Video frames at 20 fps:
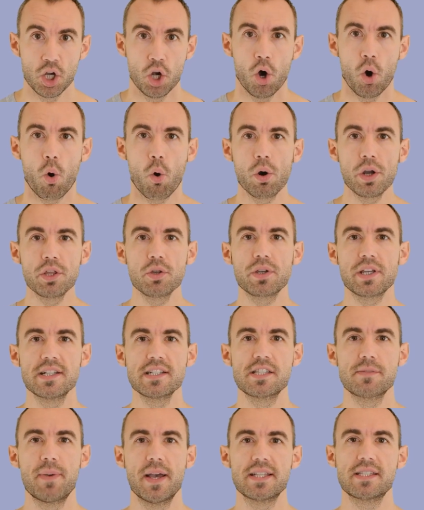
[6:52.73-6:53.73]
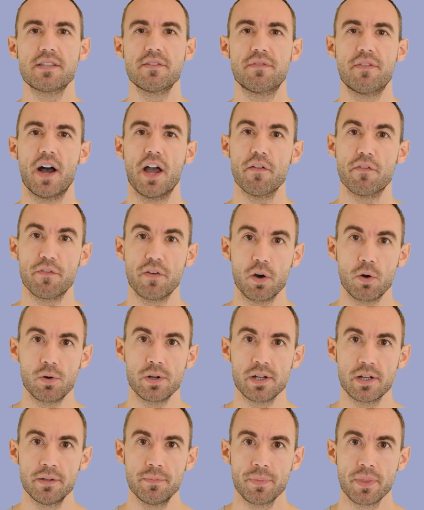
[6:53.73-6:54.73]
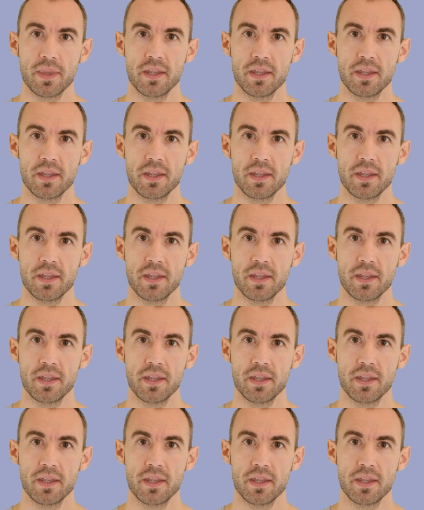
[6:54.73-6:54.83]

or you can specify a folder